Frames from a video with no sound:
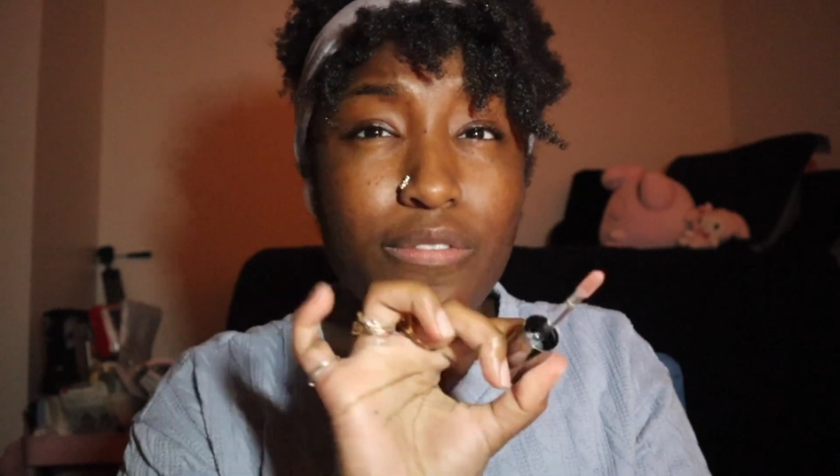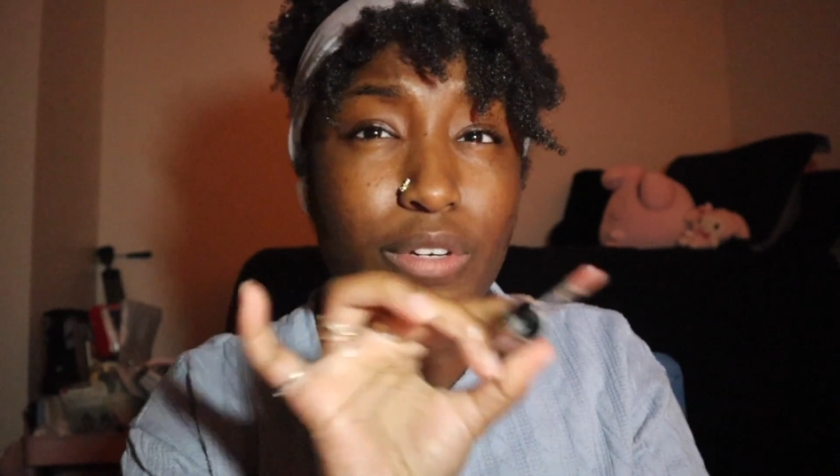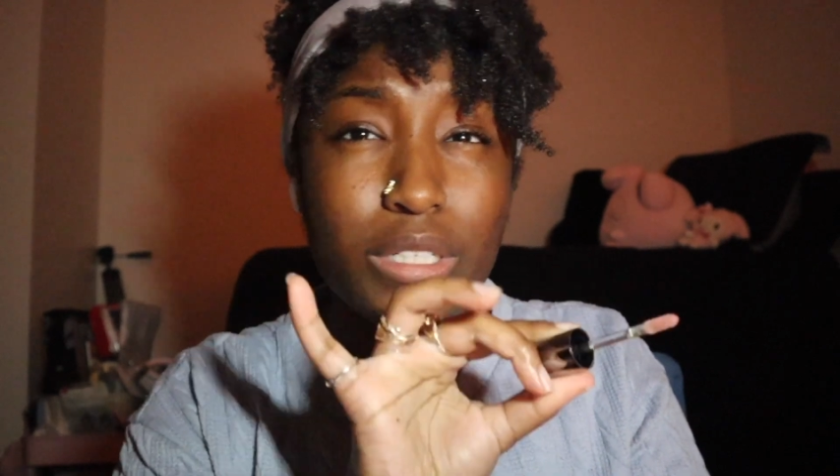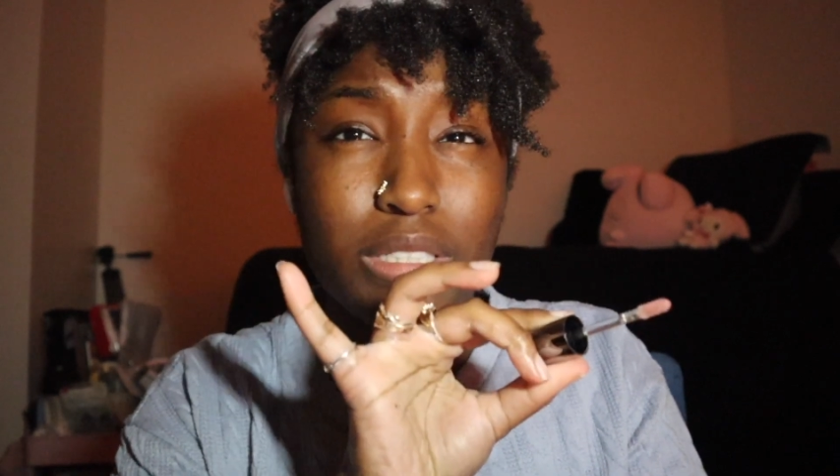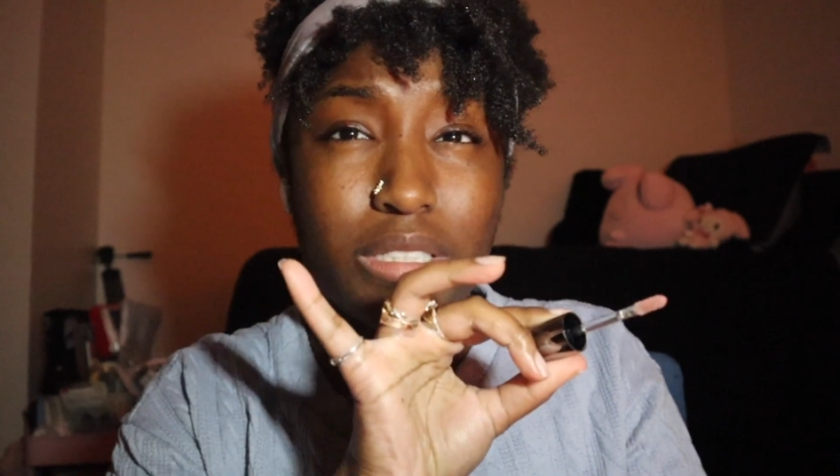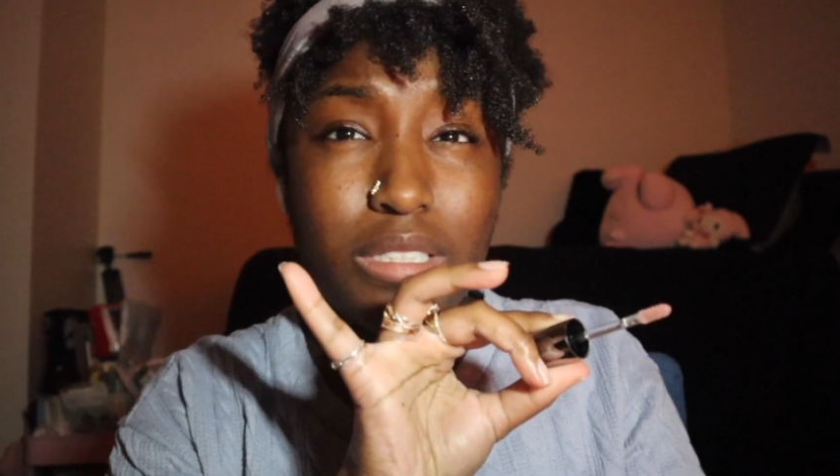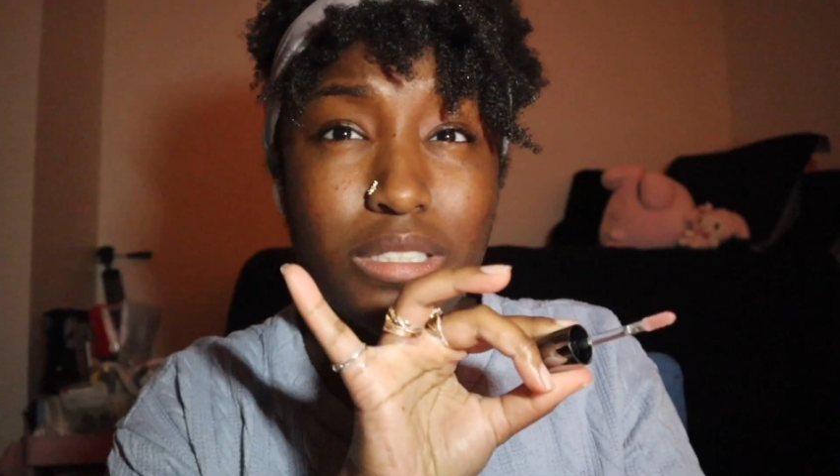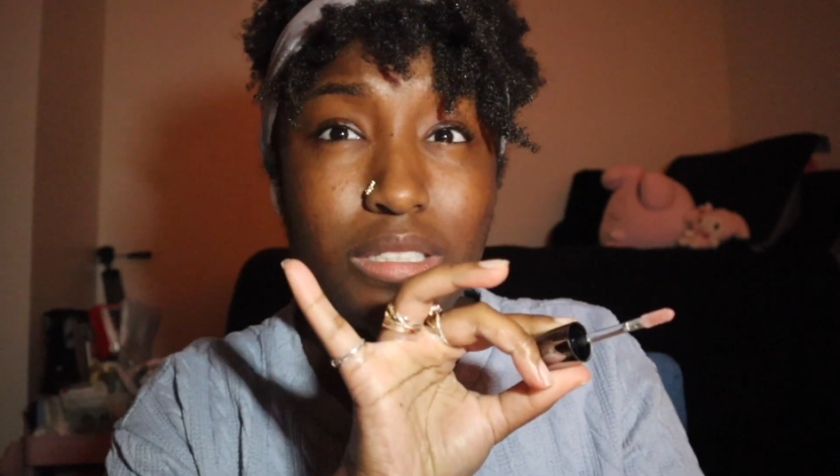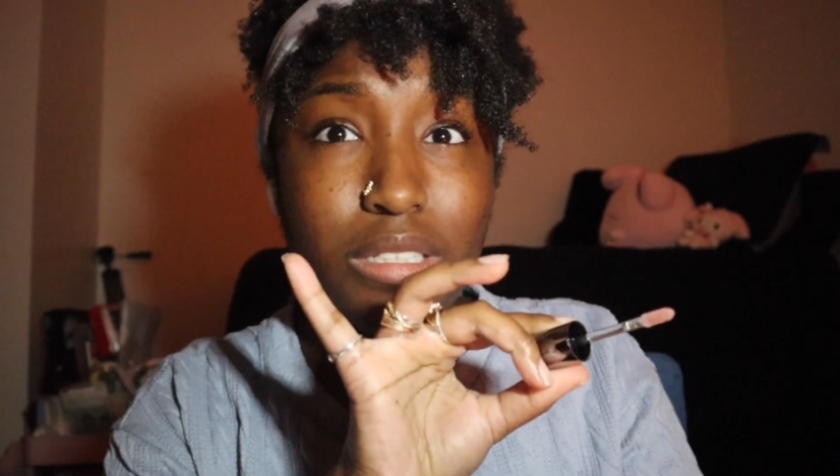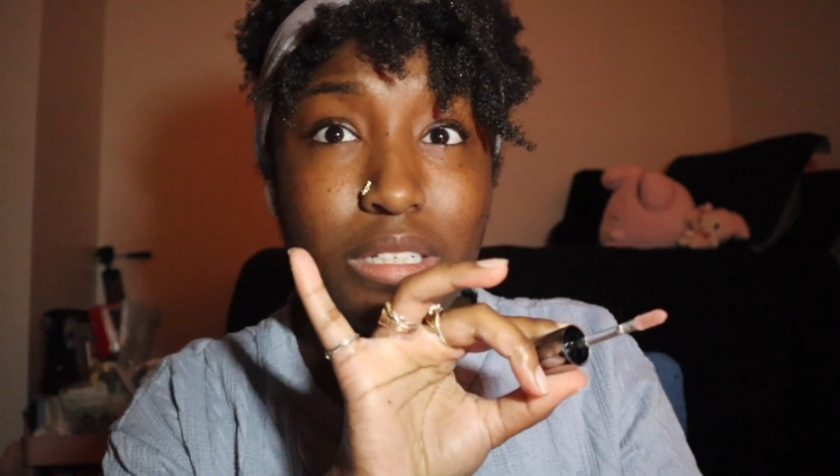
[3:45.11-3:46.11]
footage
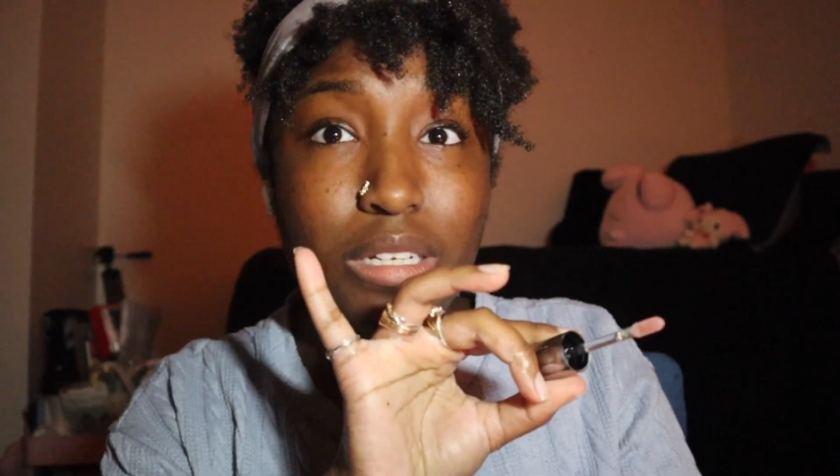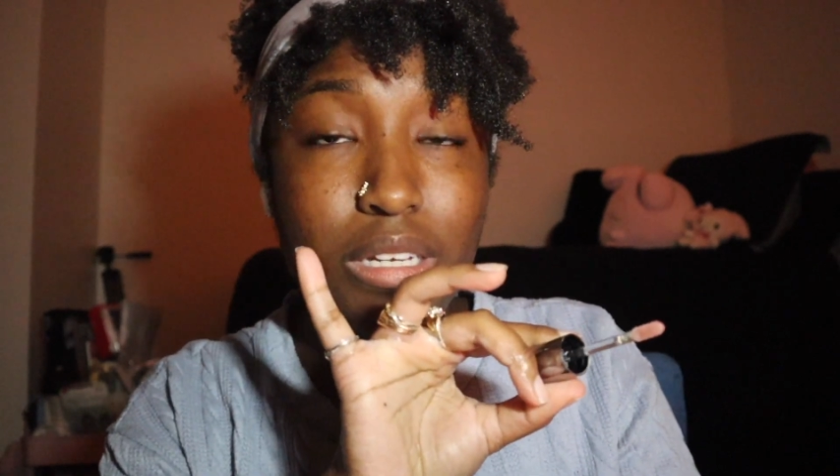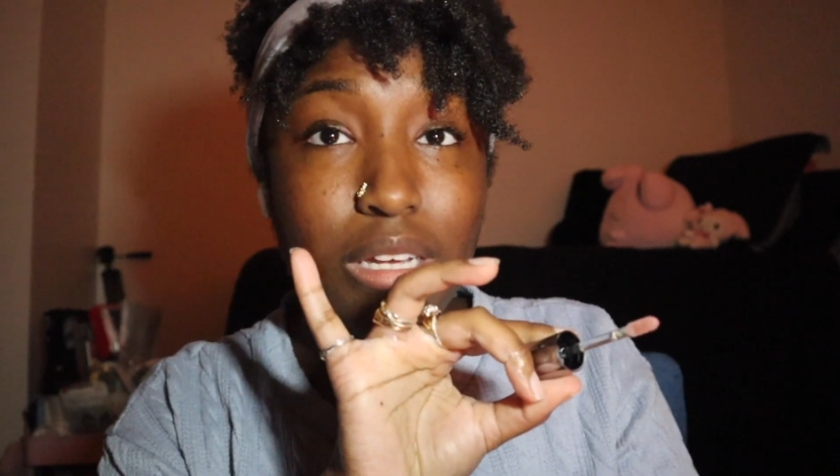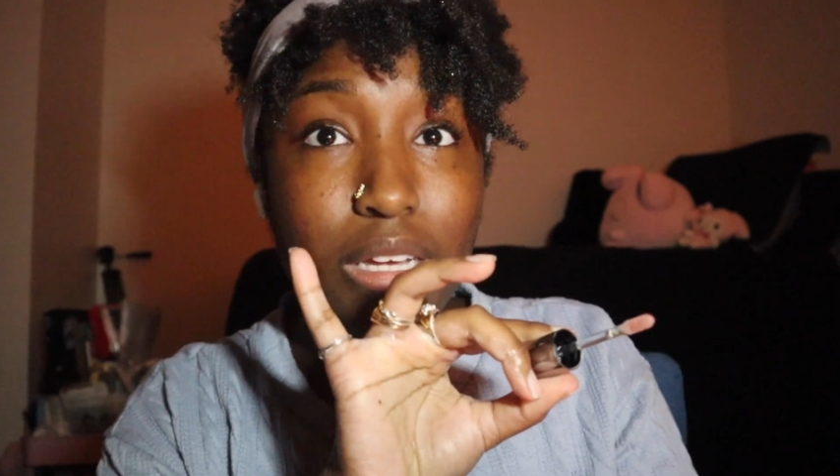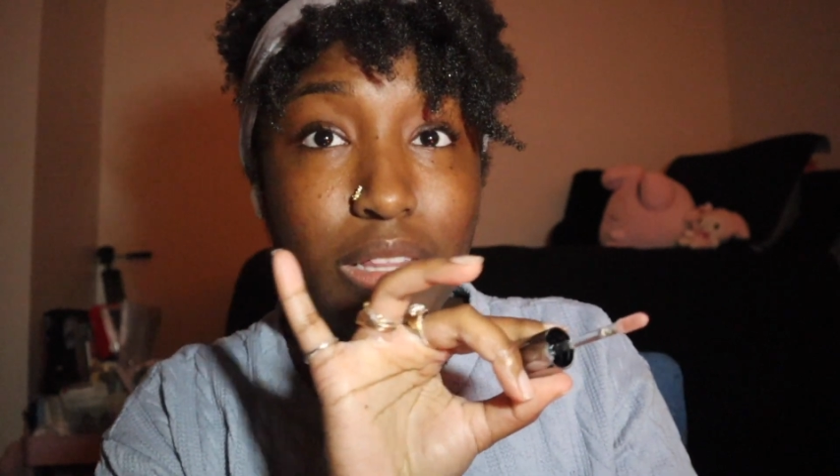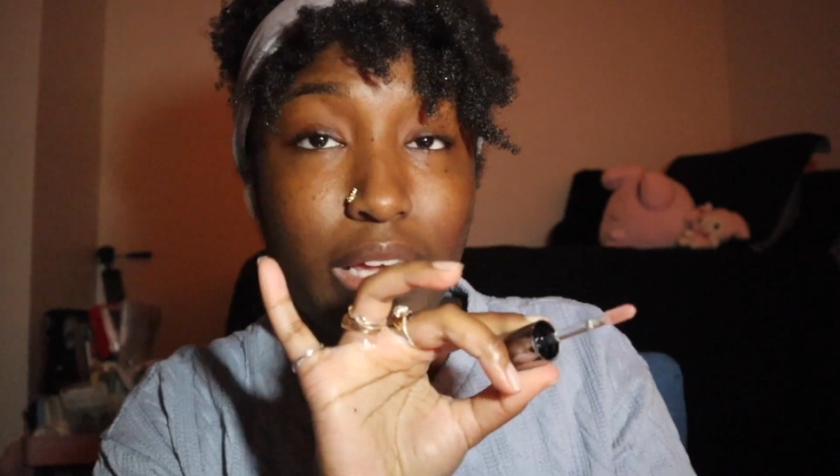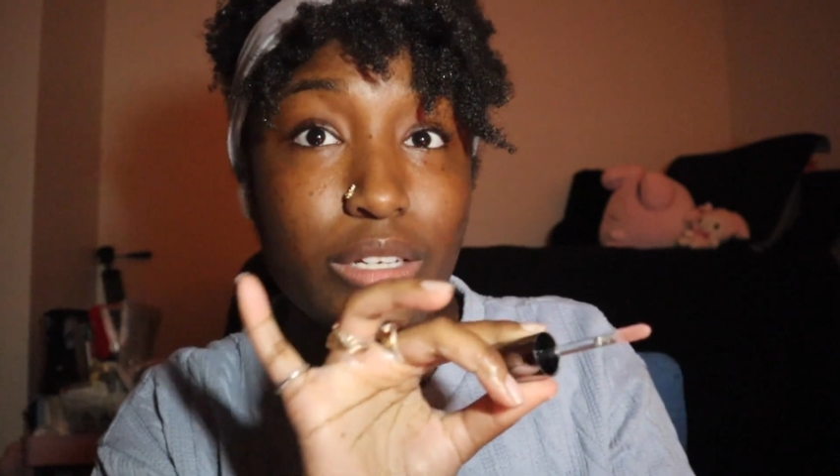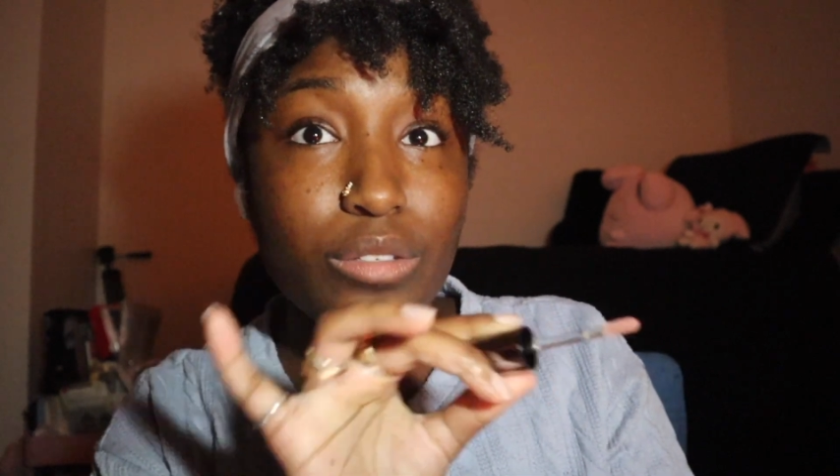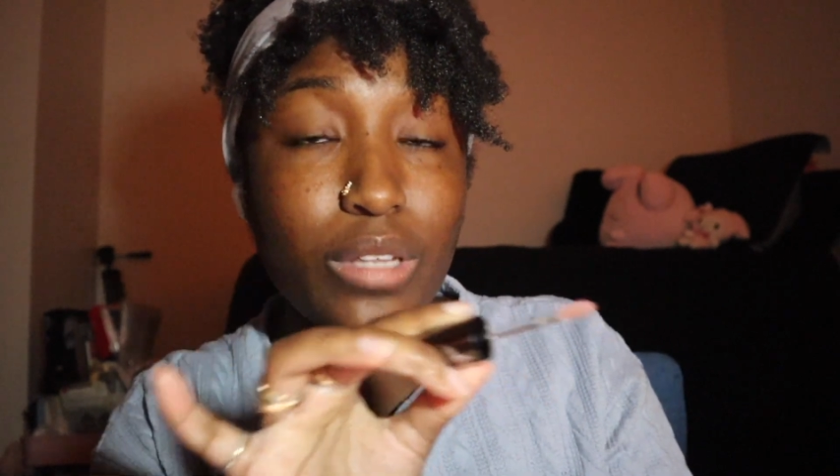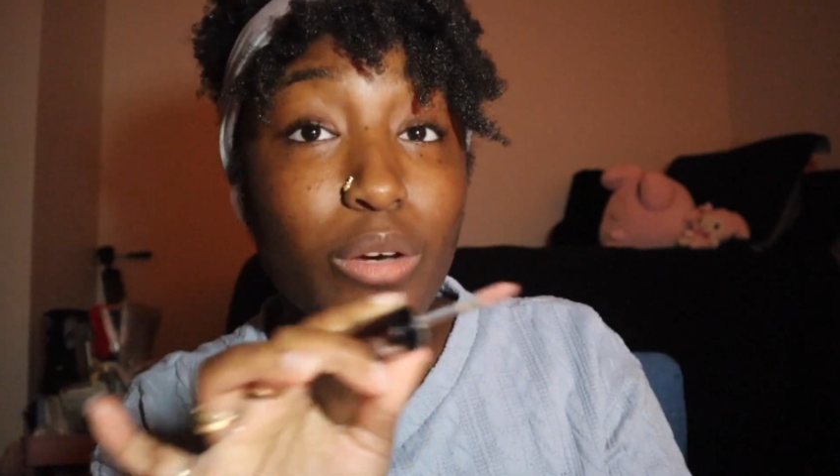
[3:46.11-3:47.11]
that I can do.